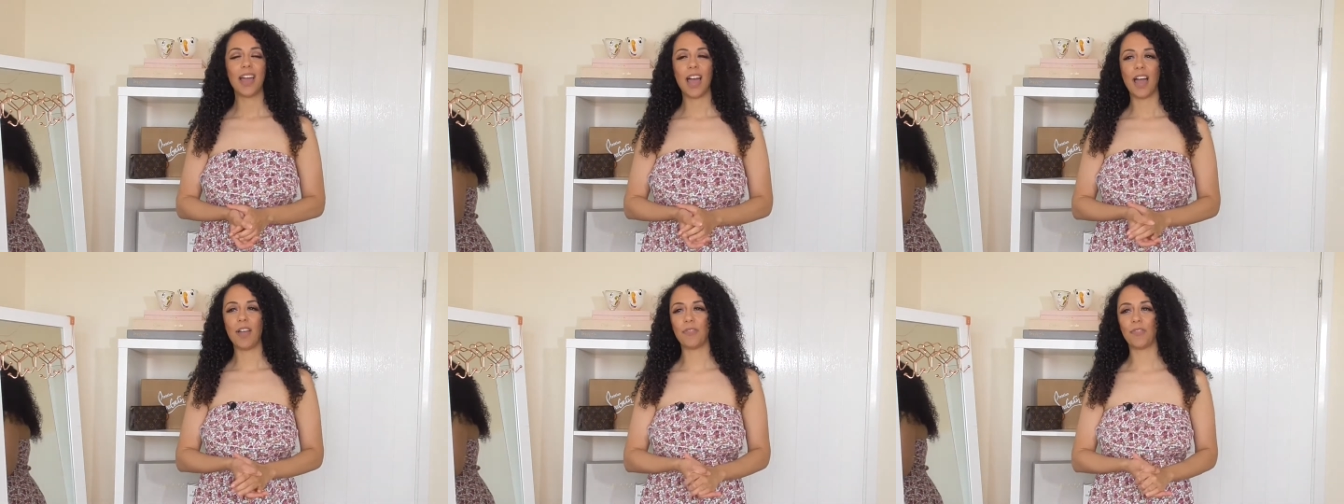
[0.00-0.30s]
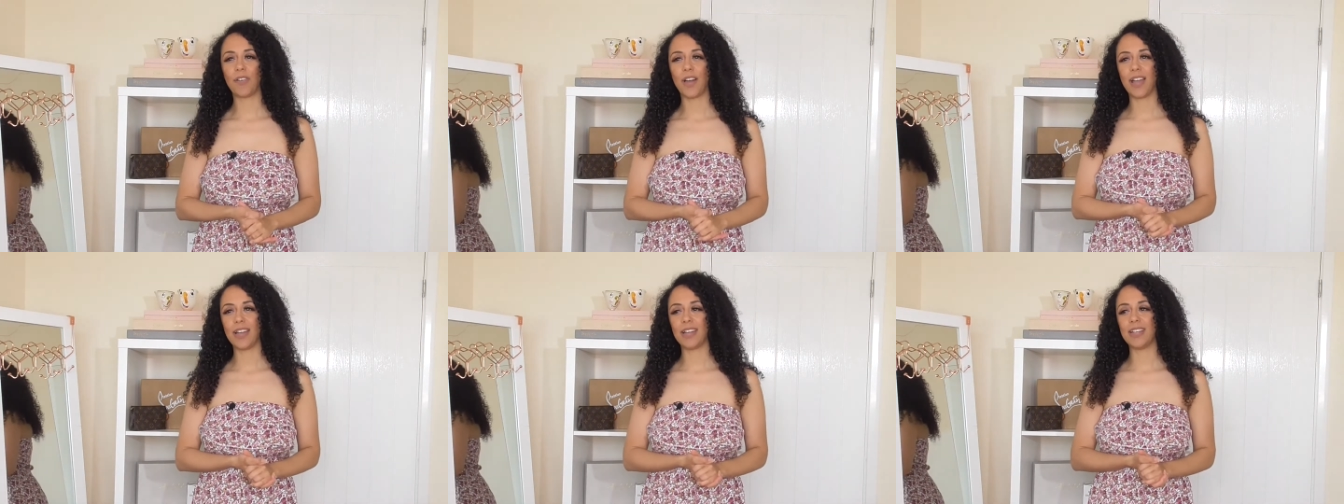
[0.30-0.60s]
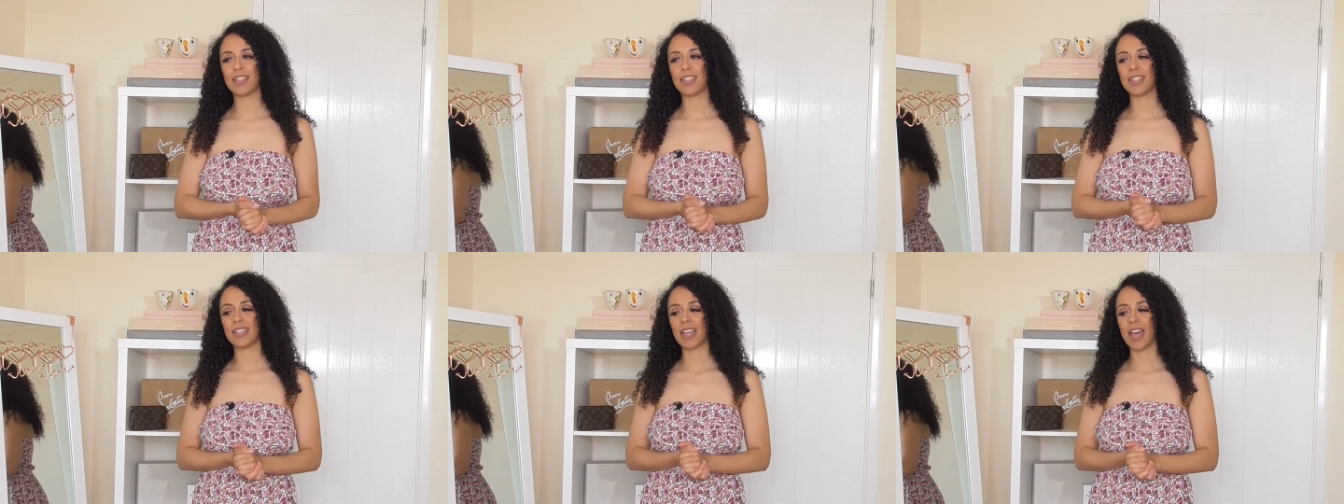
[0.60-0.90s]
I
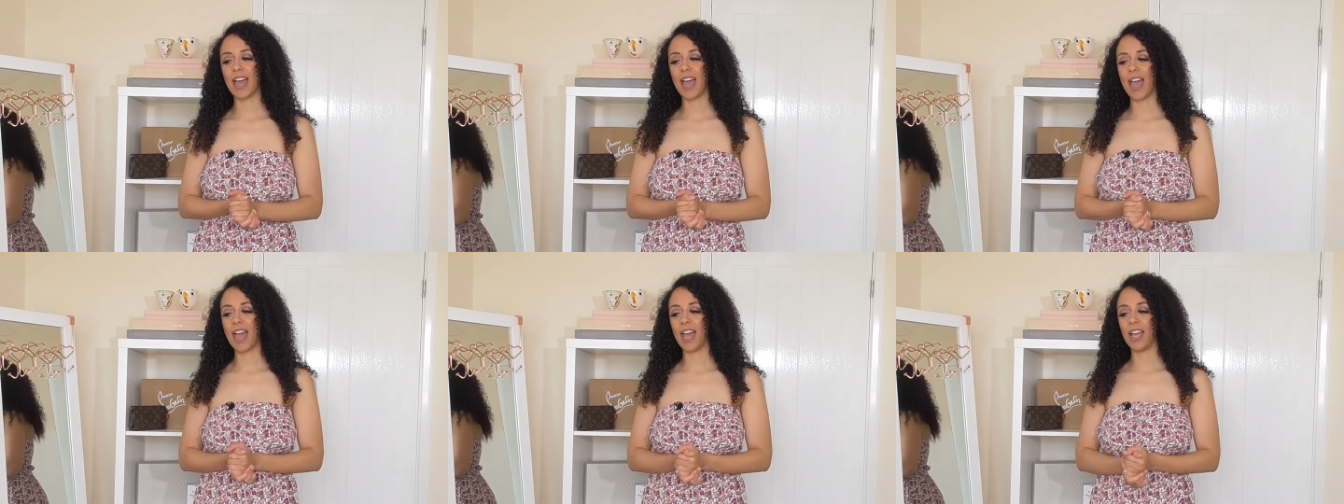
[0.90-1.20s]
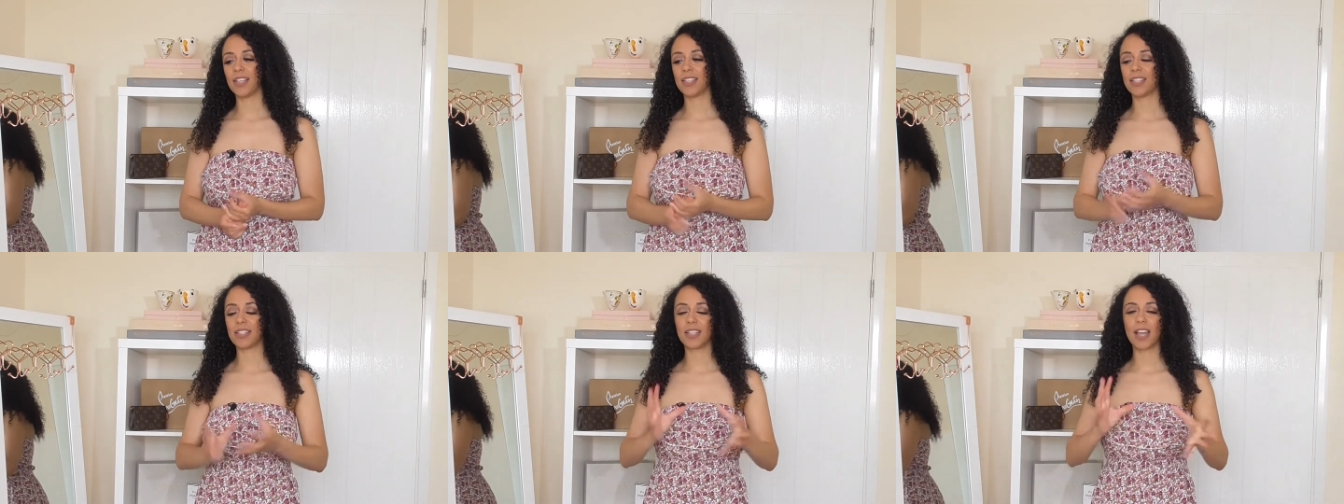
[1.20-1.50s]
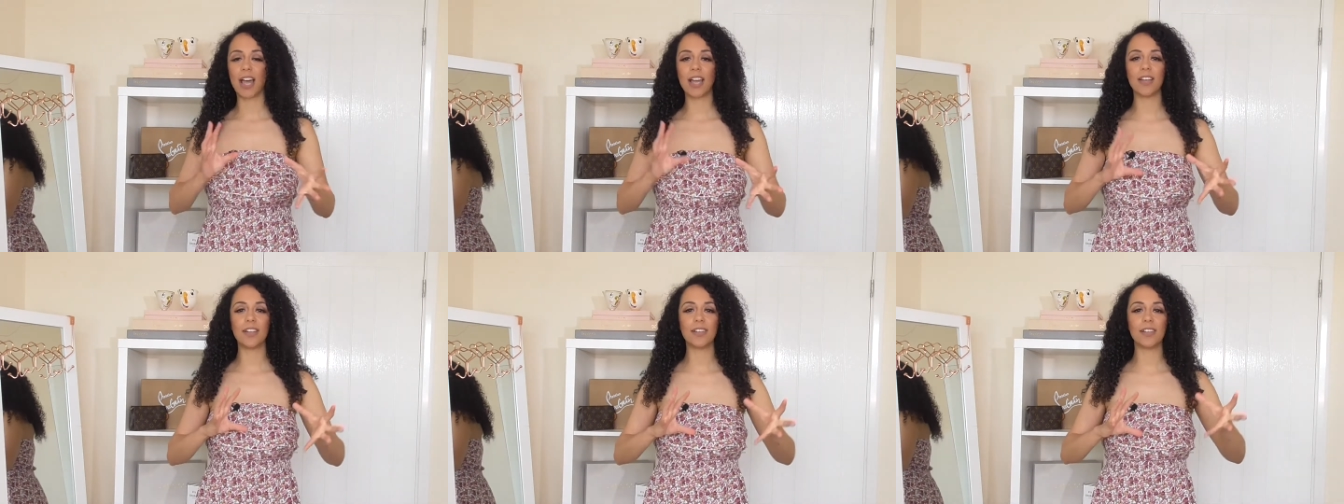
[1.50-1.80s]
find their
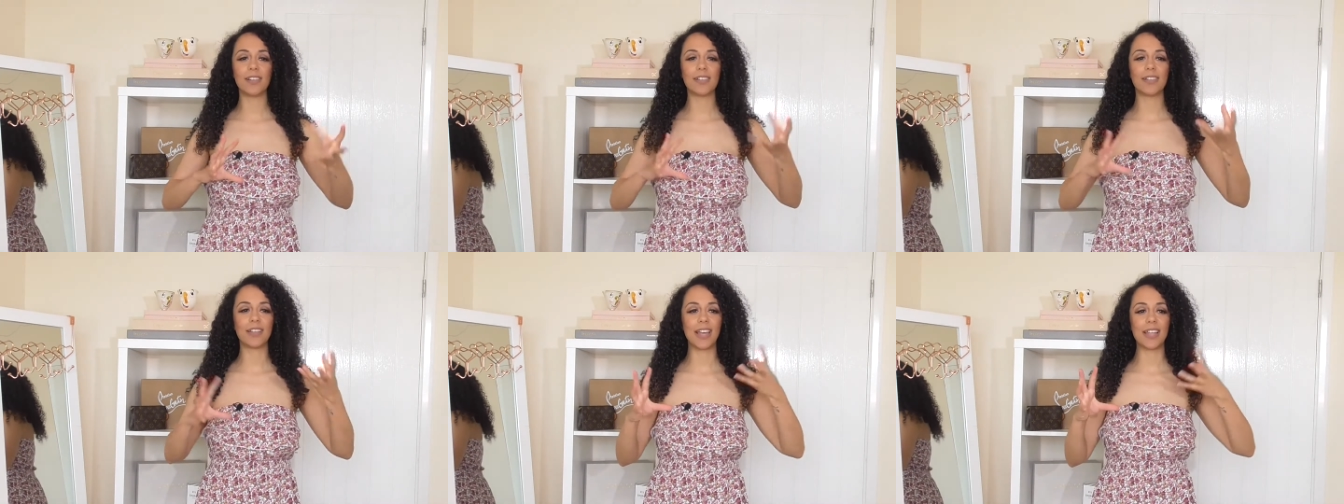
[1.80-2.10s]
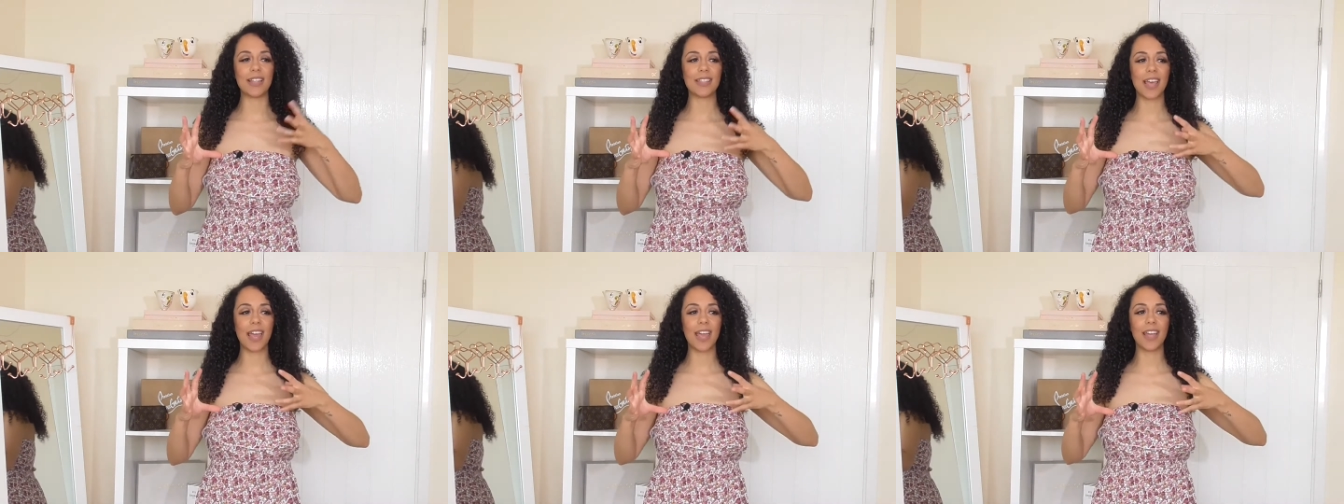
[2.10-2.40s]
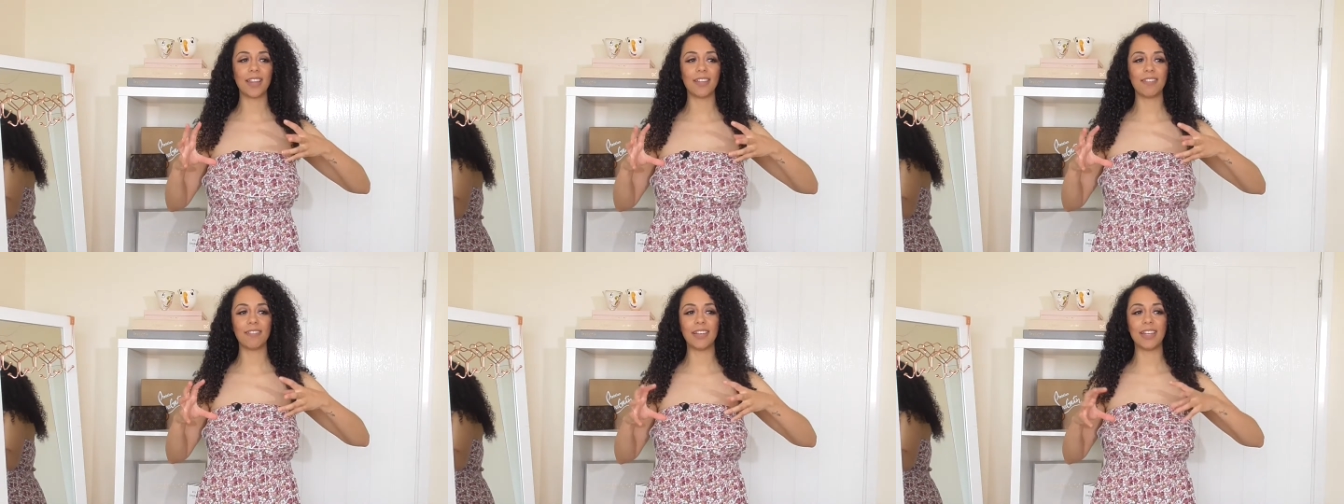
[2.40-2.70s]
style, their
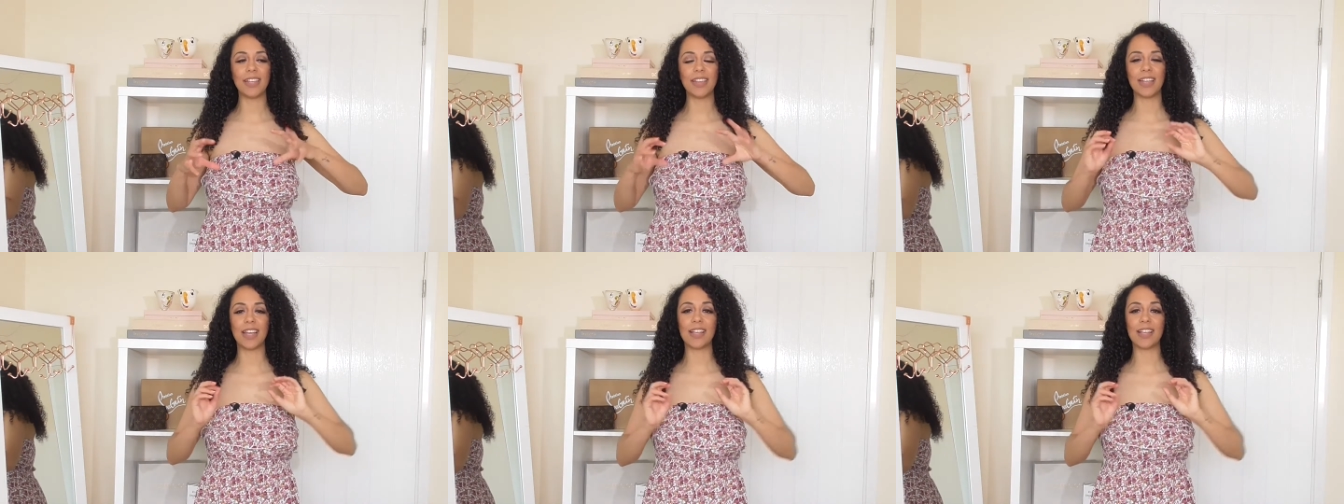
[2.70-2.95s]
tailoring,